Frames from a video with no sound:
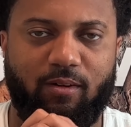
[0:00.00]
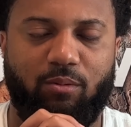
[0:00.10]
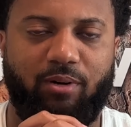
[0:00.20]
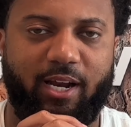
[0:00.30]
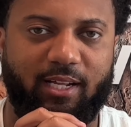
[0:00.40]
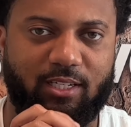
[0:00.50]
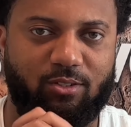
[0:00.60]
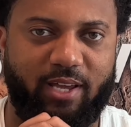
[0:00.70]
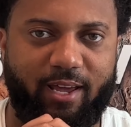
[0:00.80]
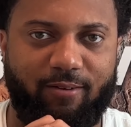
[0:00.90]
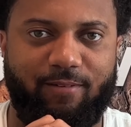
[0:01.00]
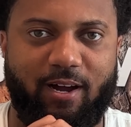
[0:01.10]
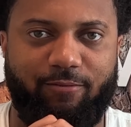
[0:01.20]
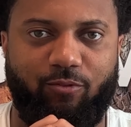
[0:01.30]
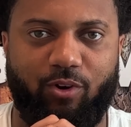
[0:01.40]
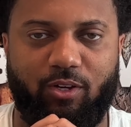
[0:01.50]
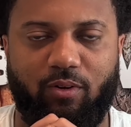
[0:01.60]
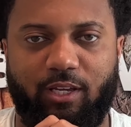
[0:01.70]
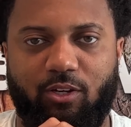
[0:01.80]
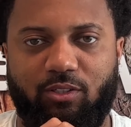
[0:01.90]
Pray that this is edifying for you
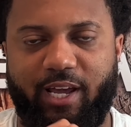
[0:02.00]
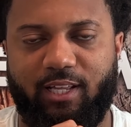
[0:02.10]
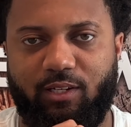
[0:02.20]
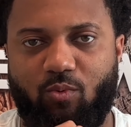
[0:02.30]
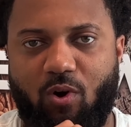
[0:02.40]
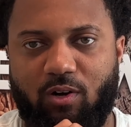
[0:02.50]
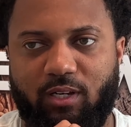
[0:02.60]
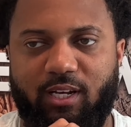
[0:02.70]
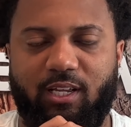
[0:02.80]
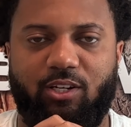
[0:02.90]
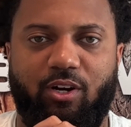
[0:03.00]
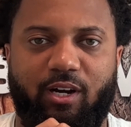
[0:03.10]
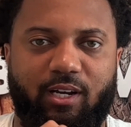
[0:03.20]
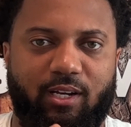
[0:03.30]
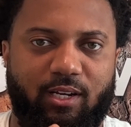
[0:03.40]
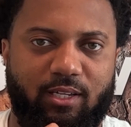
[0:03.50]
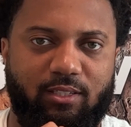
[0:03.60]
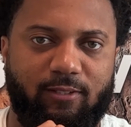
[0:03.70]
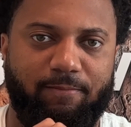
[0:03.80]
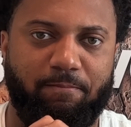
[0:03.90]
in your daily walk and enduring in
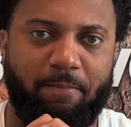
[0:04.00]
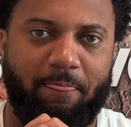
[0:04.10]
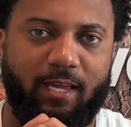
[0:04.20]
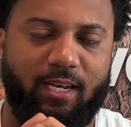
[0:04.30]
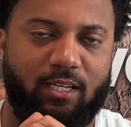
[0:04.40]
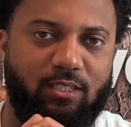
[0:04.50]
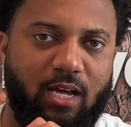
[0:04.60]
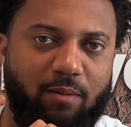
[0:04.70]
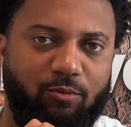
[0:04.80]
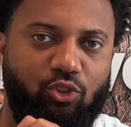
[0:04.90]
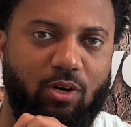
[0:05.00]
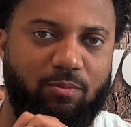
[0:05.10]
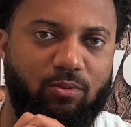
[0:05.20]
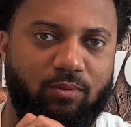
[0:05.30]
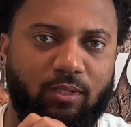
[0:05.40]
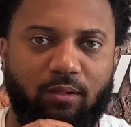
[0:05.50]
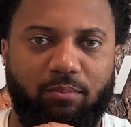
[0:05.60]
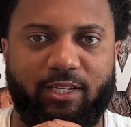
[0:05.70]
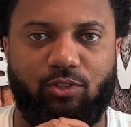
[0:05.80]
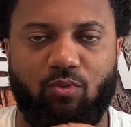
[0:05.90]
this in this time of trouble.
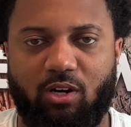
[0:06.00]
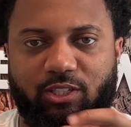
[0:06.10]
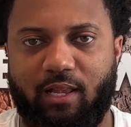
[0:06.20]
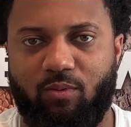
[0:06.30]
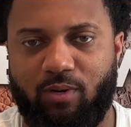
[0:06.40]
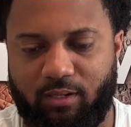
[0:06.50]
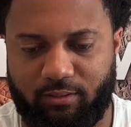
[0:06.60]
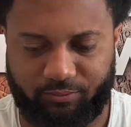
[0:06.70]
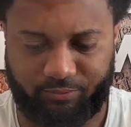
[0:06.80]
Bless you all. Shalom.